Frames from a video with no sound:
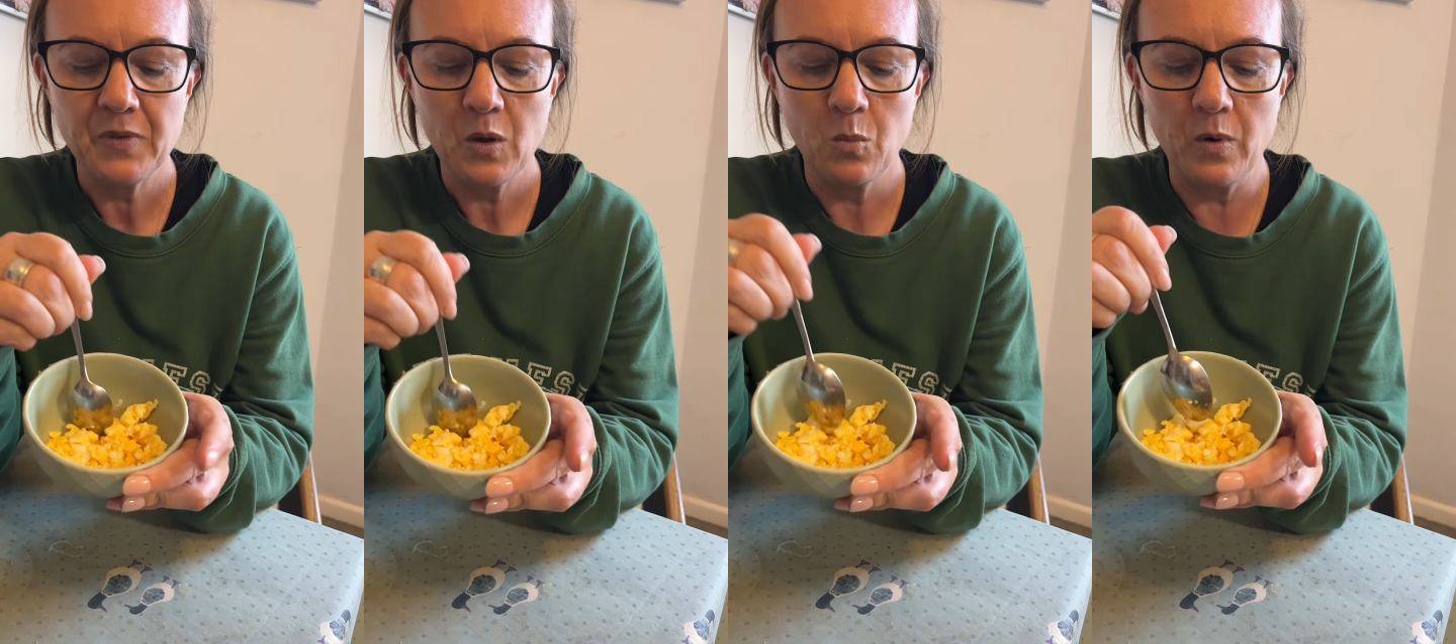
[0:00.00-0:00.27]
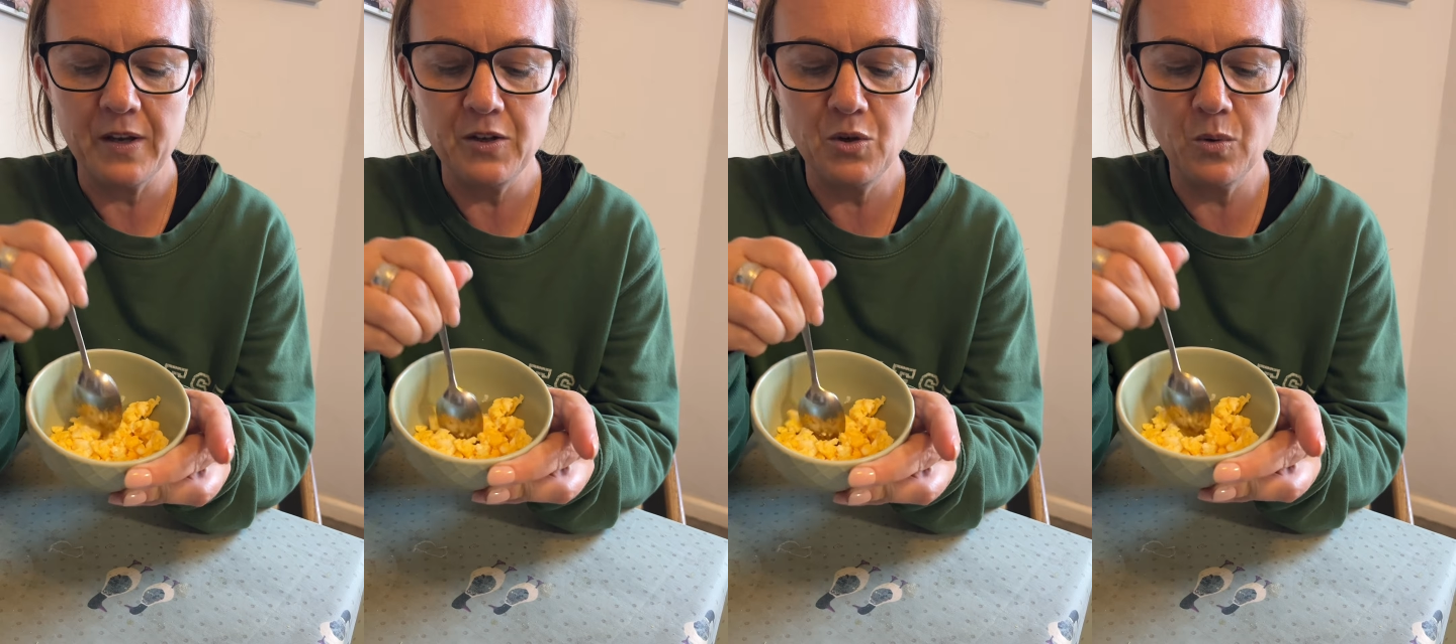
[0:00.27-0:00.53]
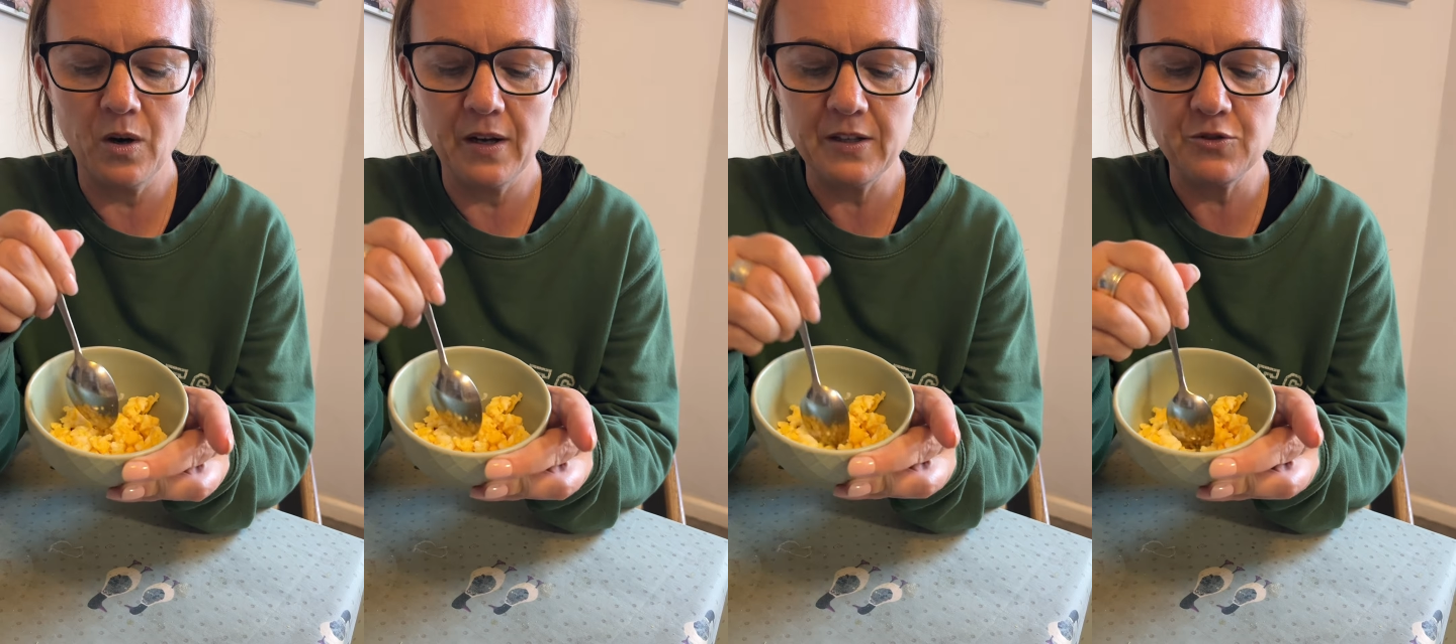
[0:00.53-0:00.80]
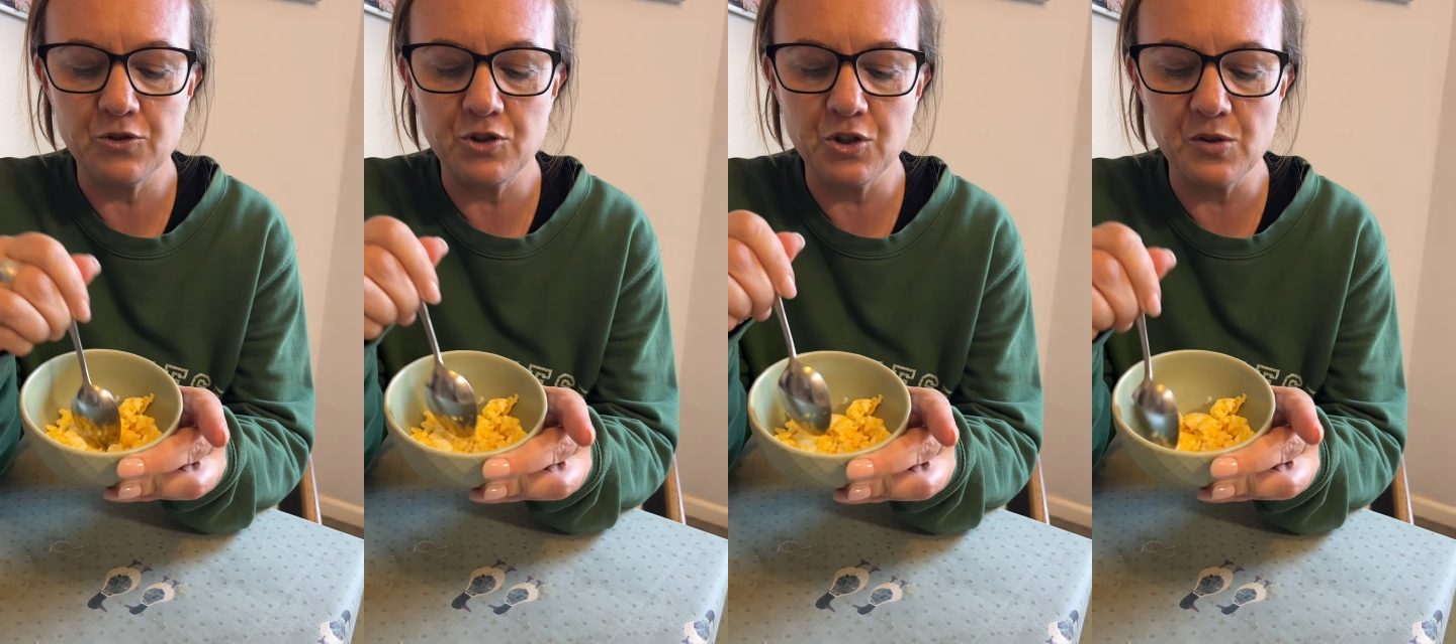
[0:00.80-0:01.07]
when you are
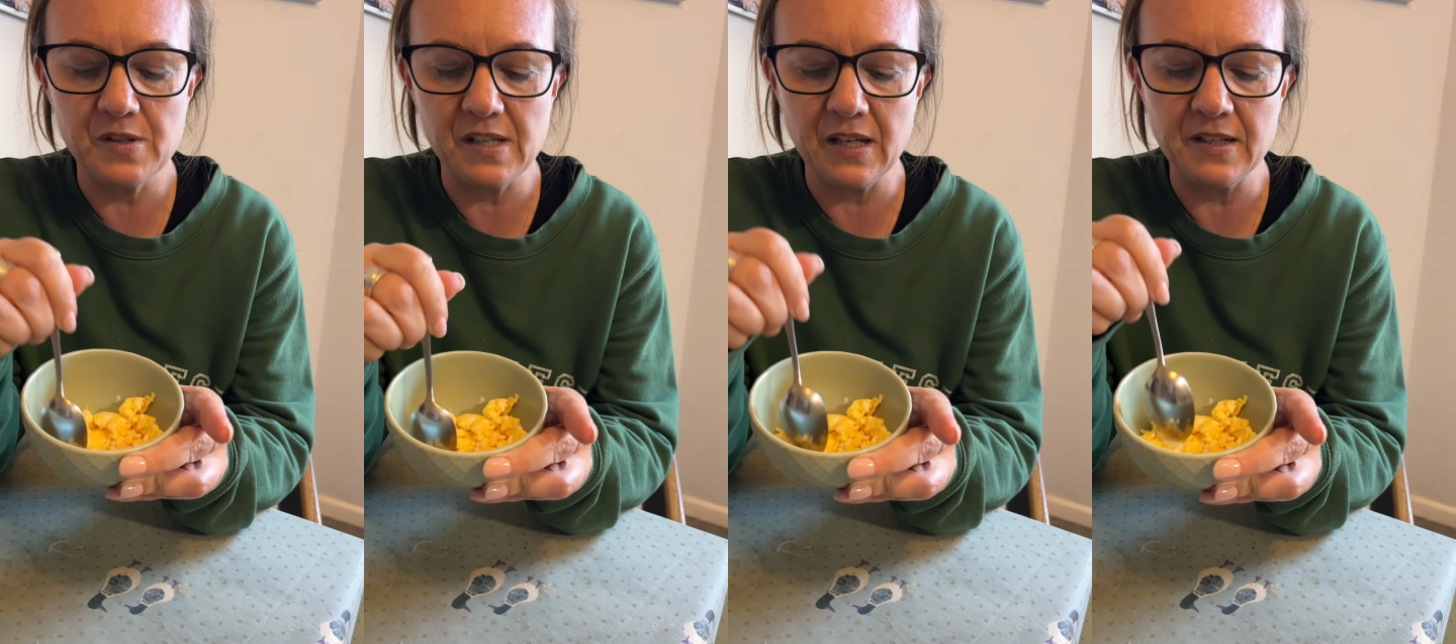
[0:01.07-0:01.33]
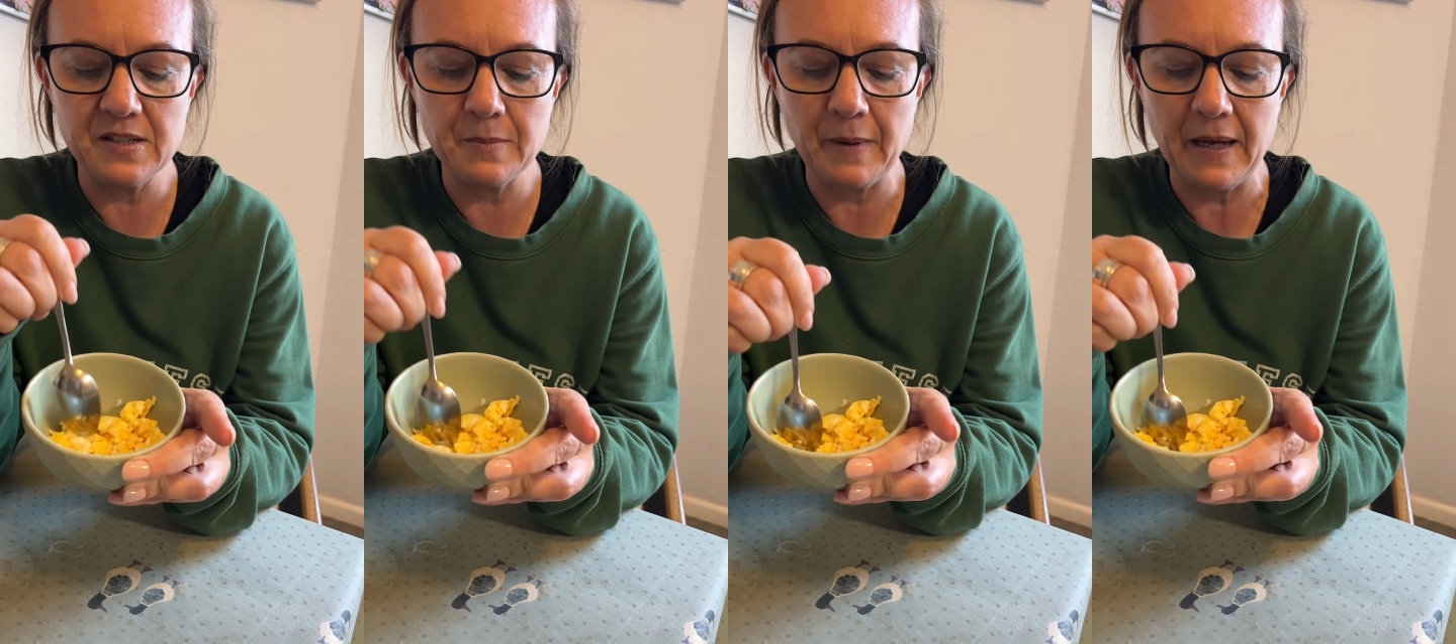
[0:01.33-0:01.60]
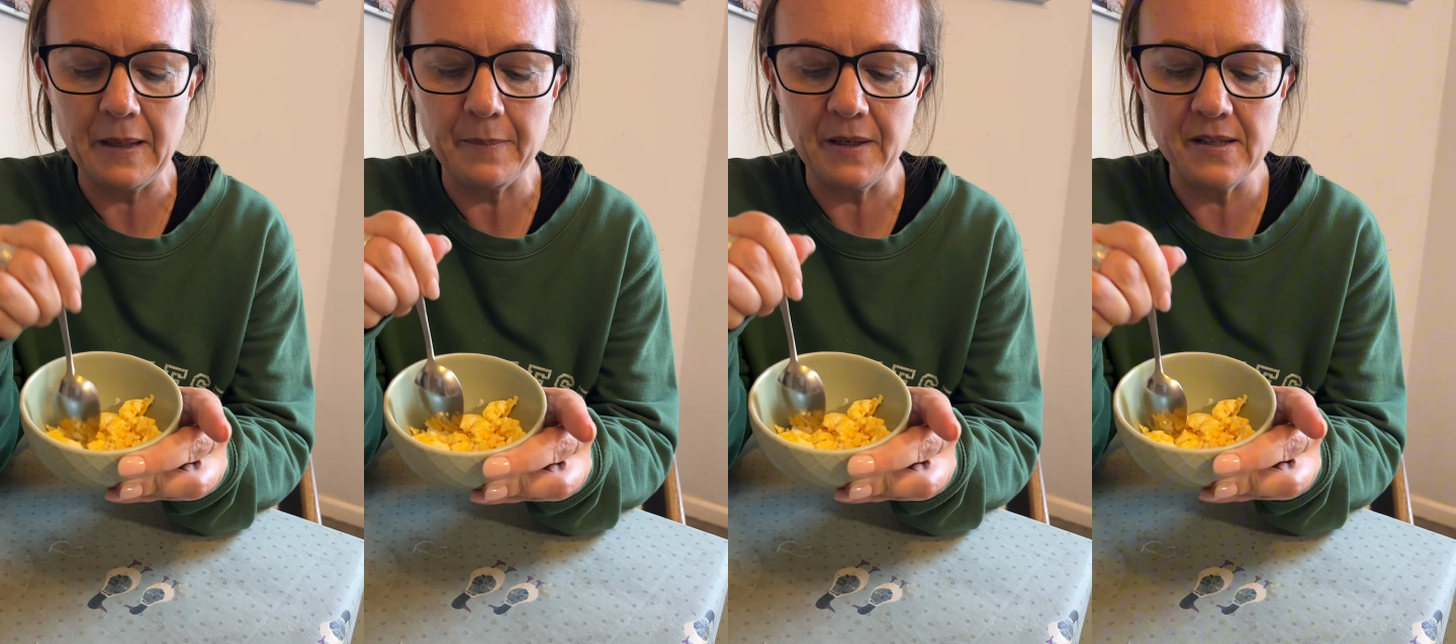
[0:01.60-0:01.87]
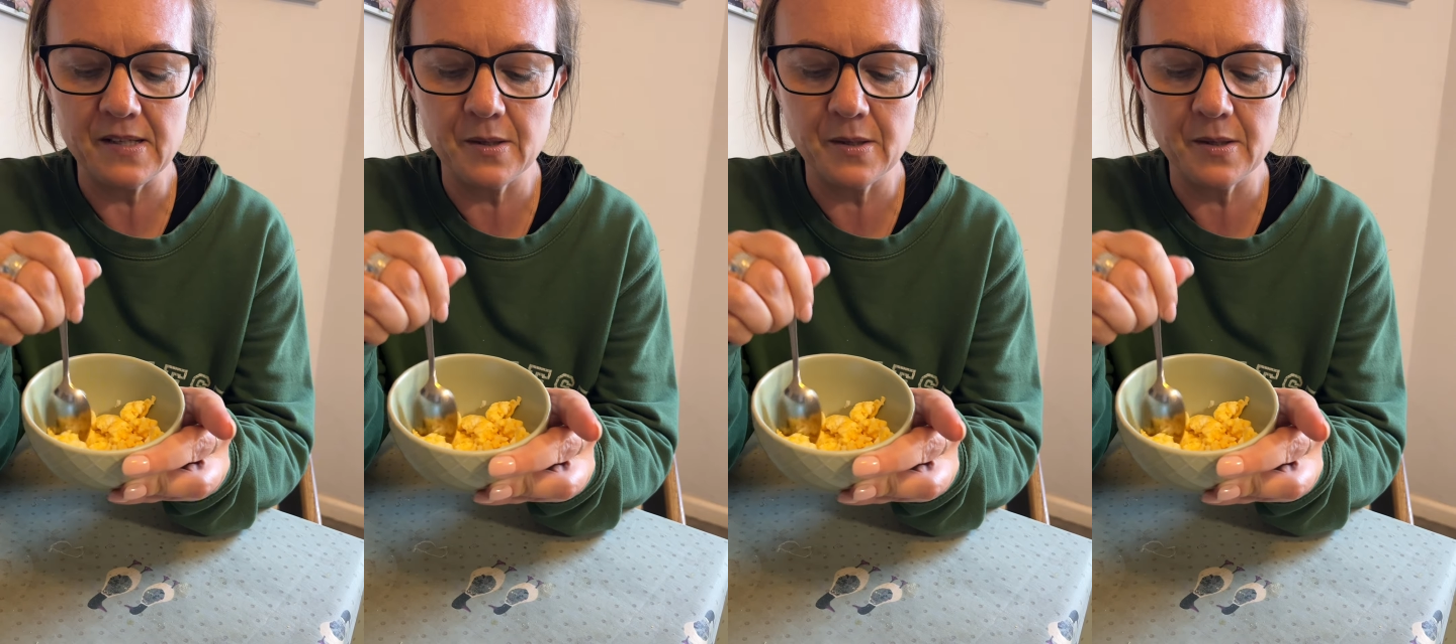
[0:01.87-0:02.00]
introducing it to baby.